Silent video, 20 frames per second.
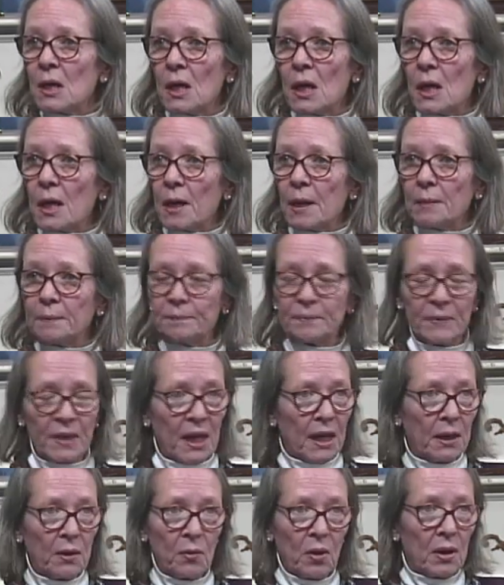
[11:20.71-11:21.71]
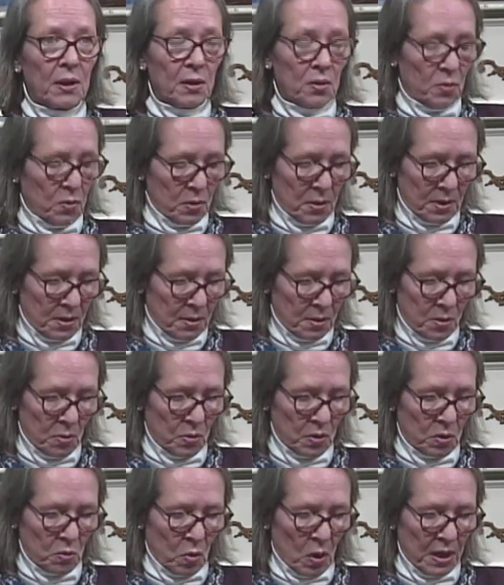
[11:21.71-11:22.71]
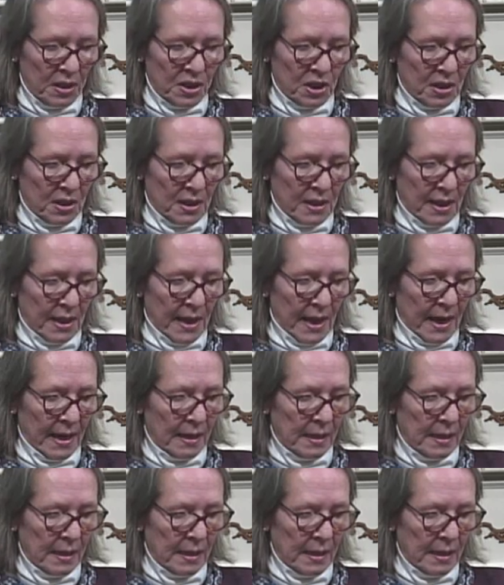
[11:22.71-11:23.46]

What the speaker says: anyone who is watching today.